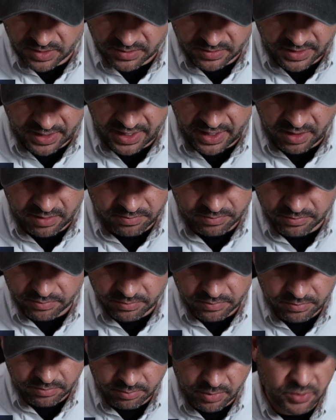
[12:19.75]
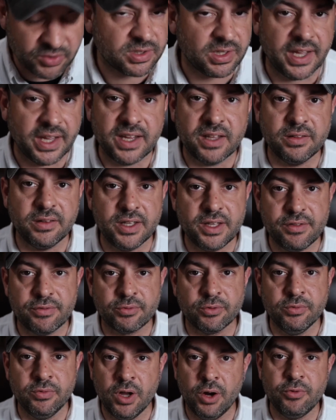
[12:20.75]
and most likely through
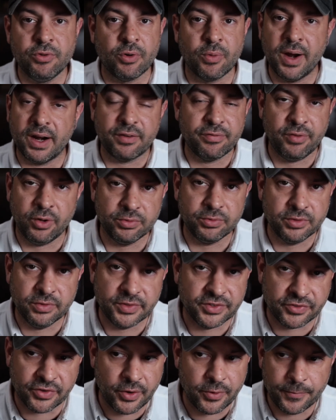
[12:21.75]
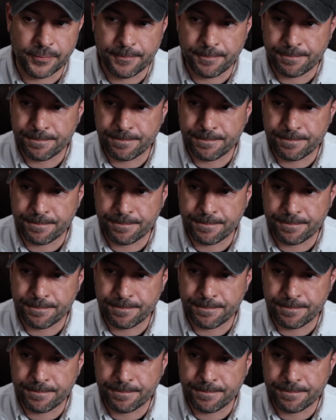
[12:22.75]
no direct fault of his own.